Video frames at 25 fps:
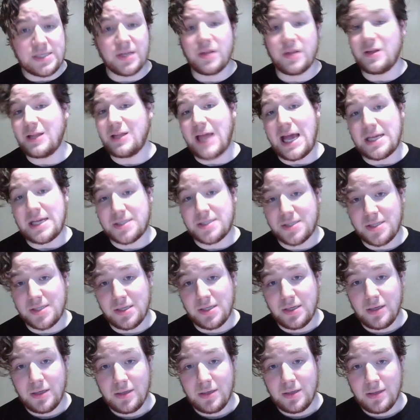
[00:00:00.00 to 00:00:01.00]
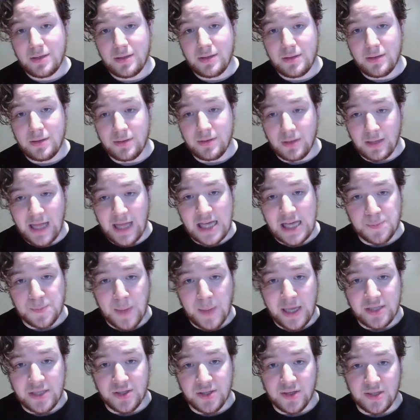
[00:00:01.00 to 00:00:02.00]
the last
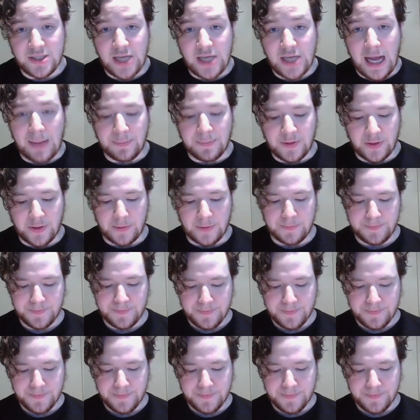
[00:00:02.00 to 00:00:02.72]
page of the chapter.